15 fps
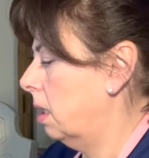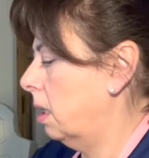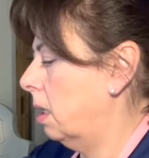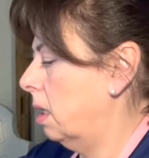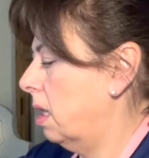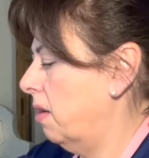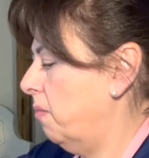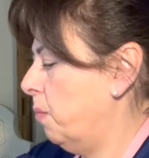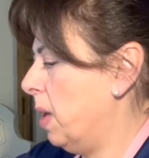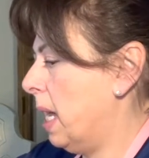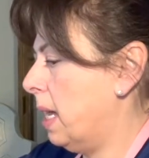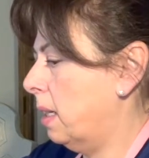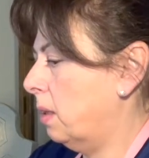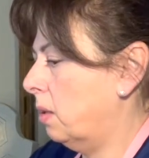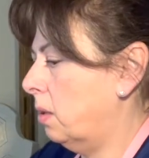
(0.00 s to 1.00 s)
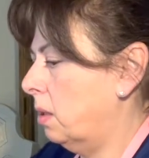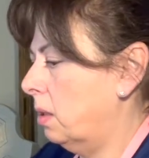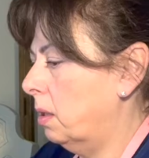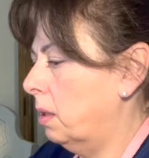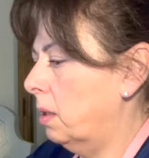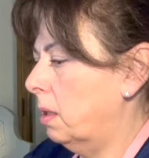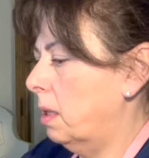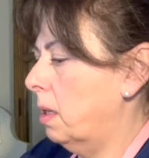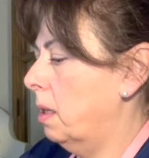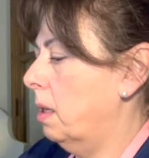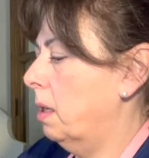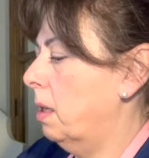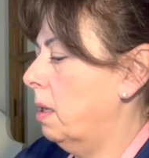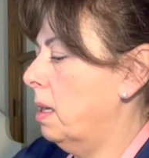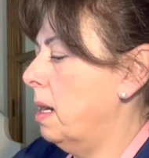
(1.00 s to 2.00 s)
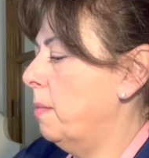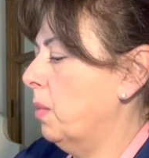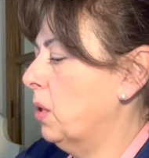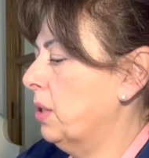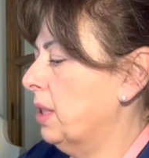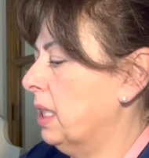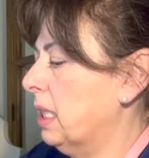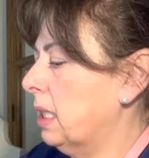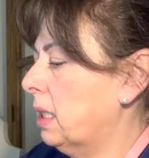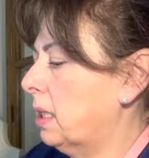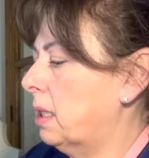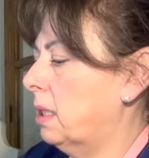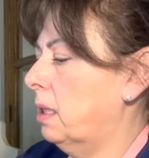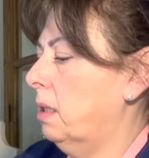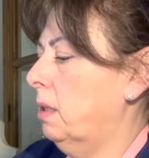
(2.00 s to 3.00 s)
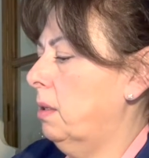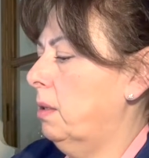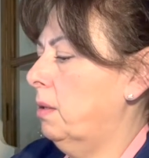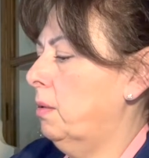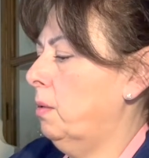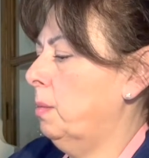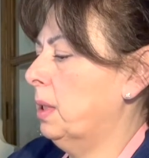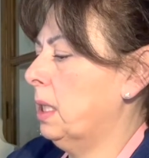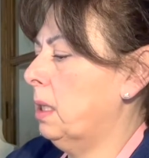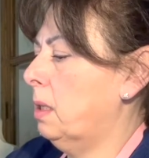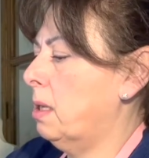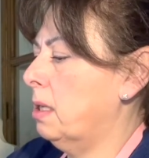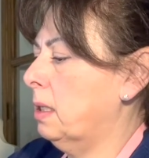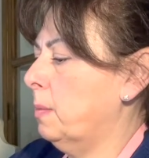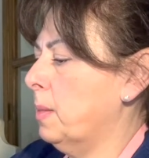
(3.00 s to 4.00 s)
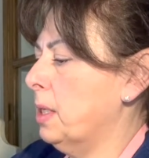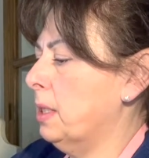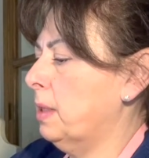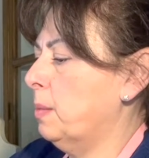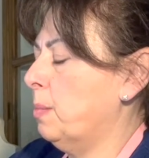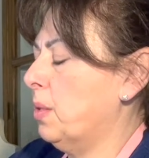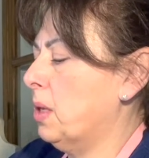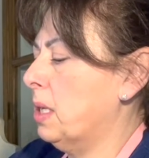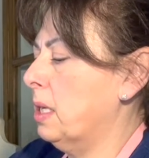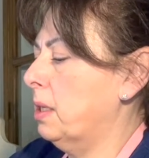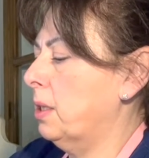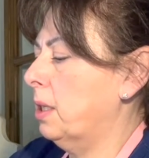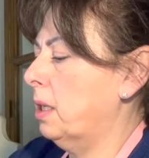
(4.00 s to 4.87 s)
of petal number 6. Oops, I lost my spot.